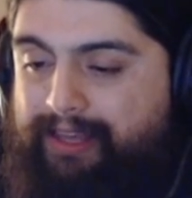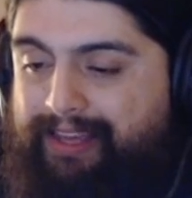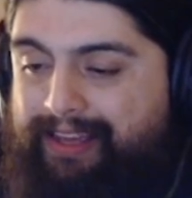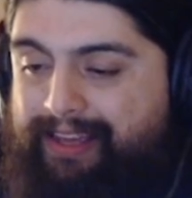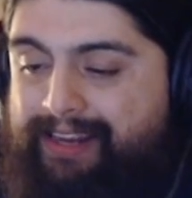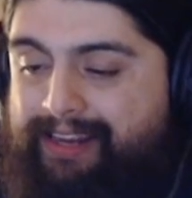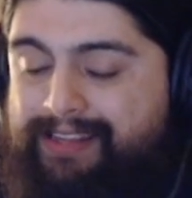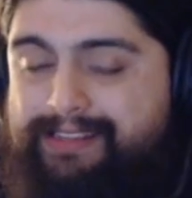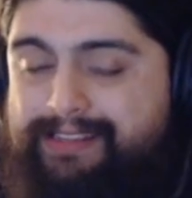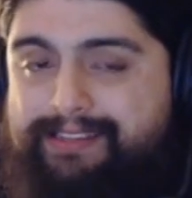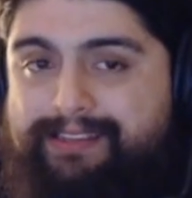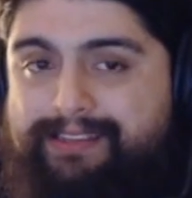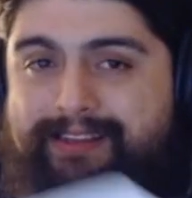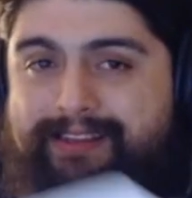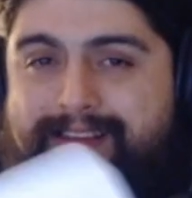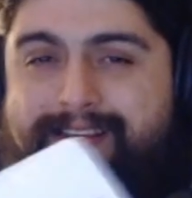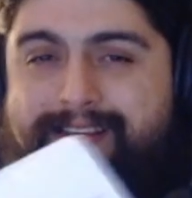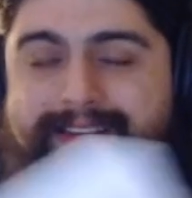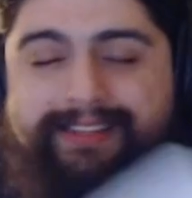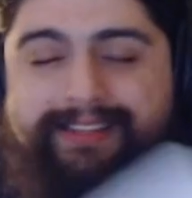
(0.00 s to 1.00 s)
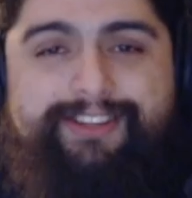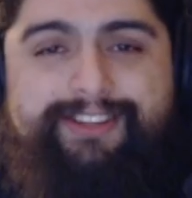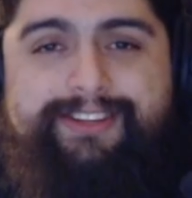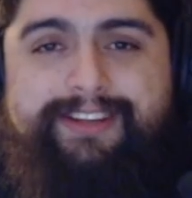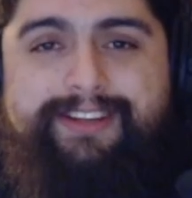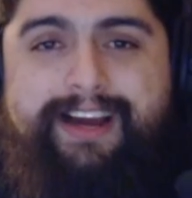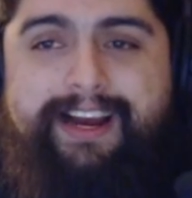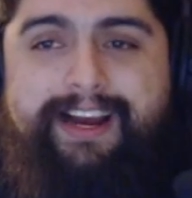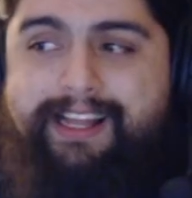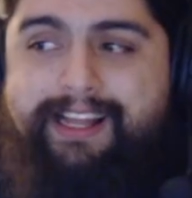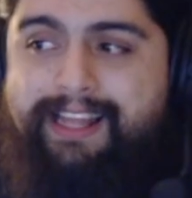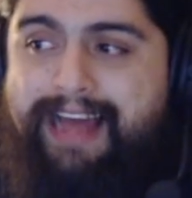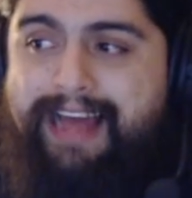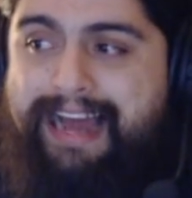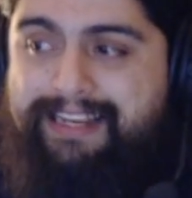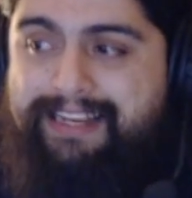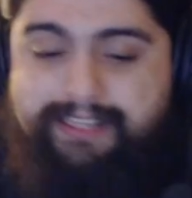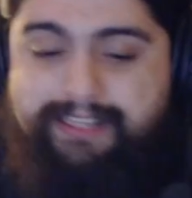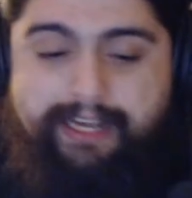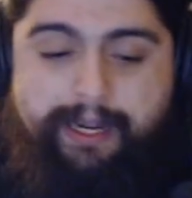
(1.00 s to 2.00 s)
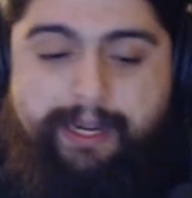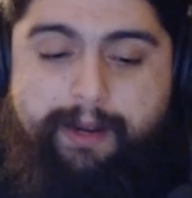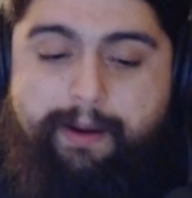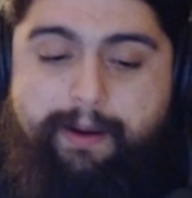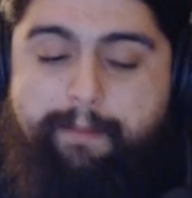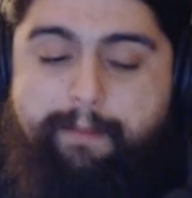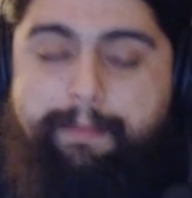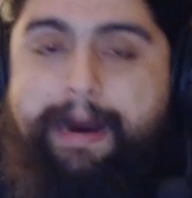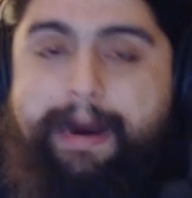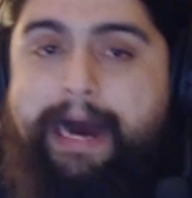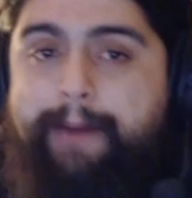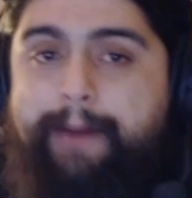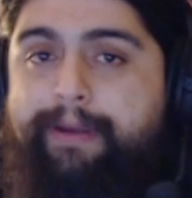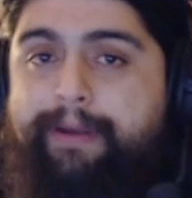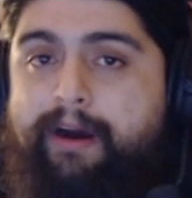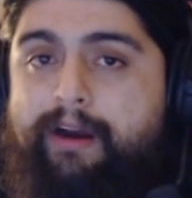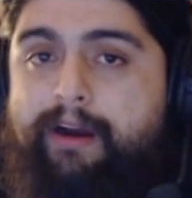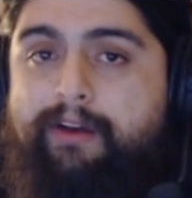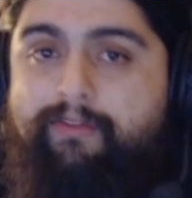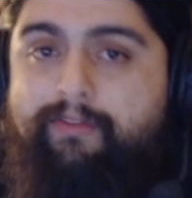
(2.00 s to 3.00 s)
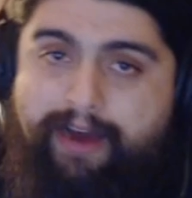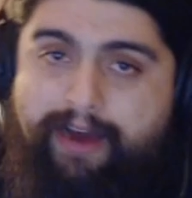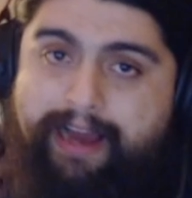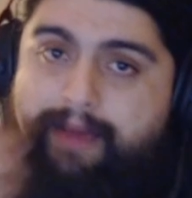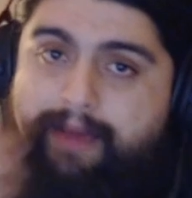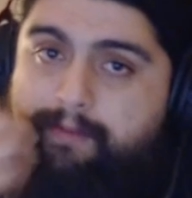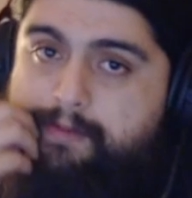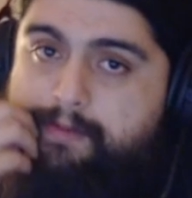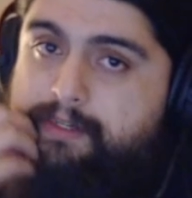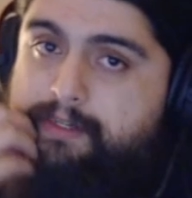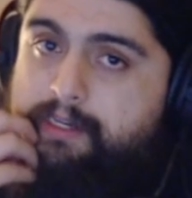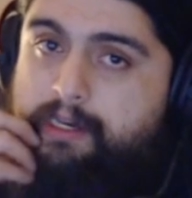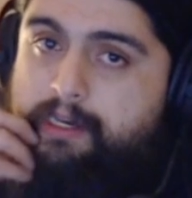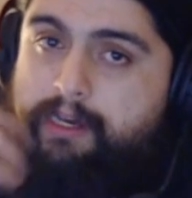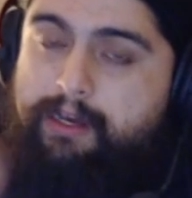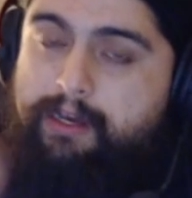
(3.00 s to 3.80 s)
It is it's just got classic pop punk vibes.